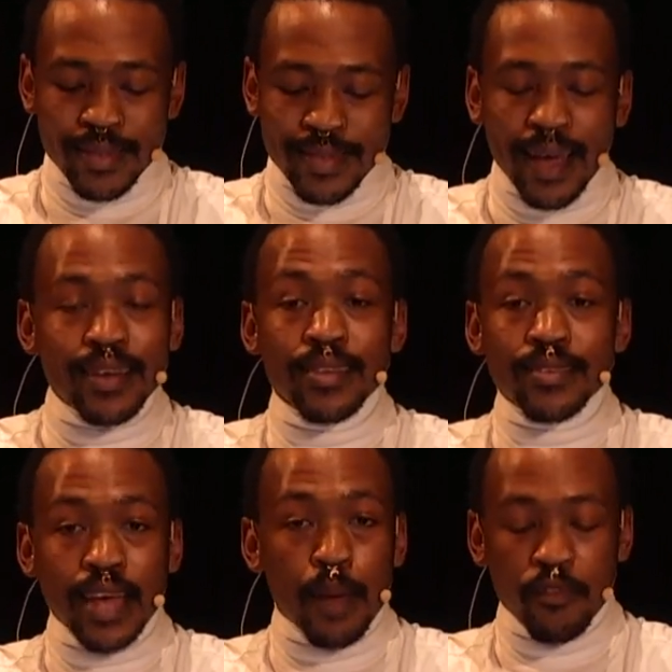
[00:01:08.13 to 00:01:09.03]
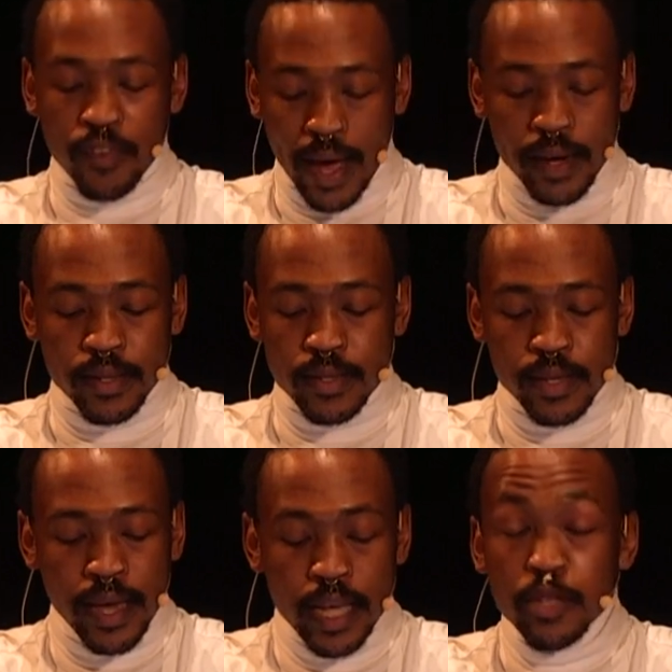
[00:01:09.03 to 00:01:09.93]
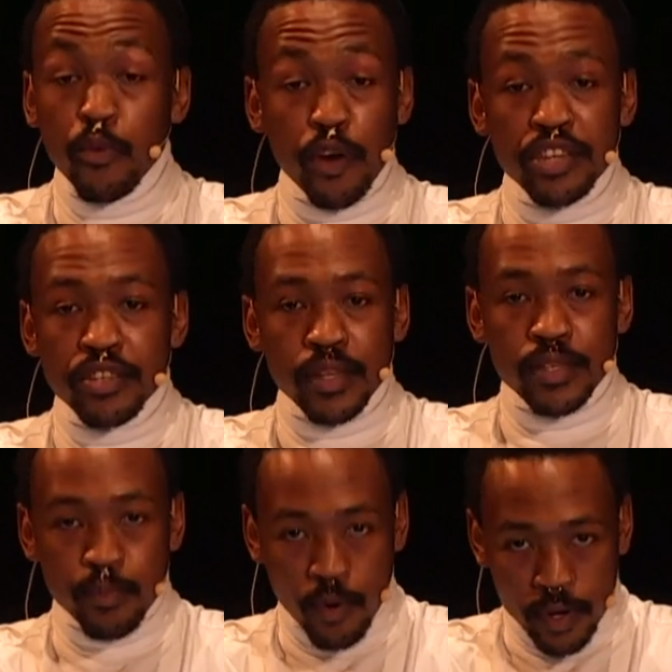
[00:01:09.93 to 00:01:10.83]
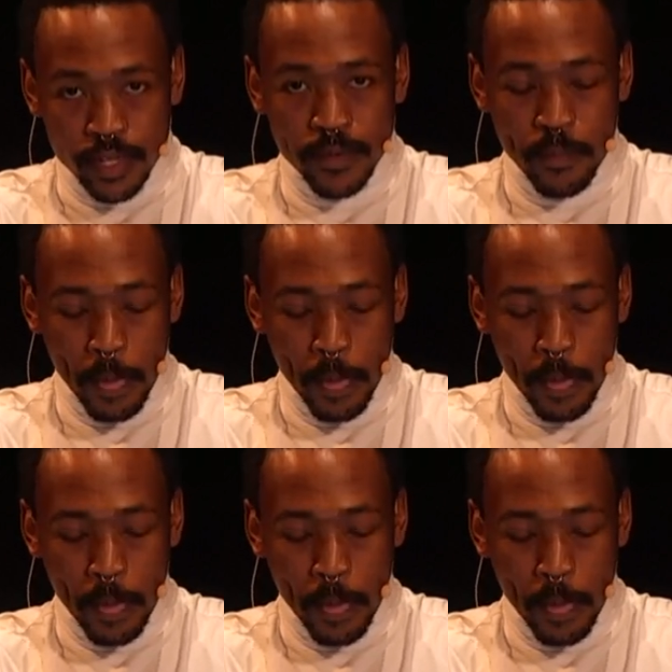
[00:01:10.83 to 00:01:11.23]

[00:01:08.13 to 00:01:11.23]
exactly this type of guidance, inspiration, and support.